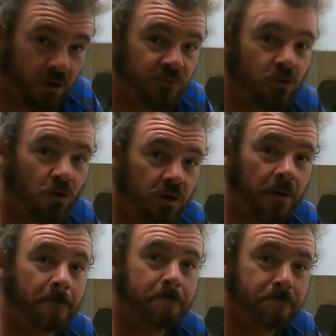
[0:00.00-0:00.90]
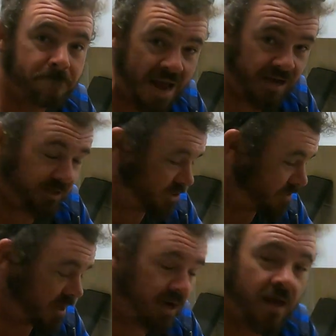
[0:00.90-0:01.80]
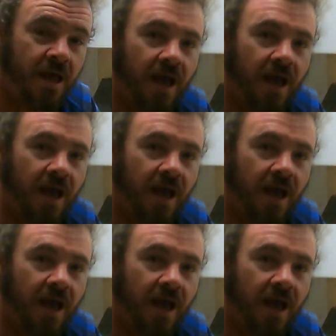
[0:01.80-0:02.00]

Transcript: I'm talking maggot drunk,